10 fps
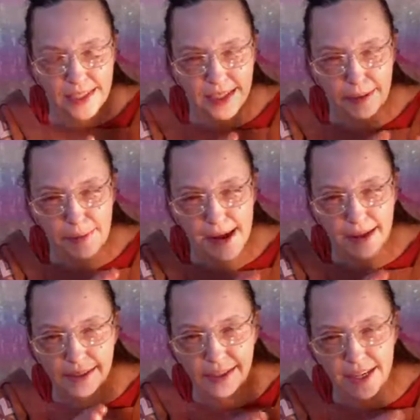little
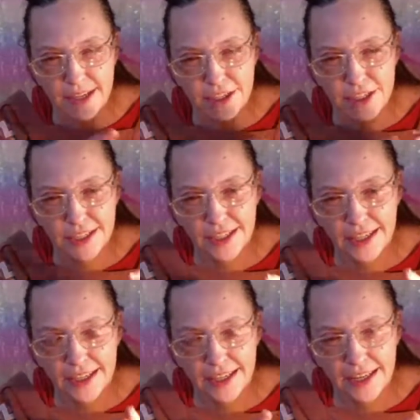packed lunch in
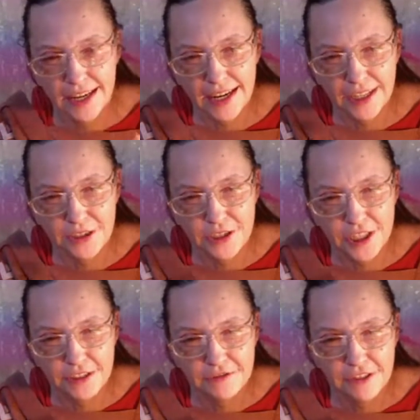a
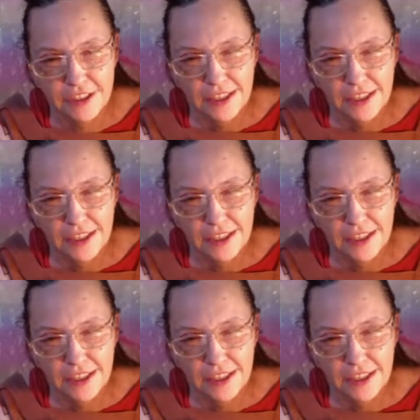handkerchief,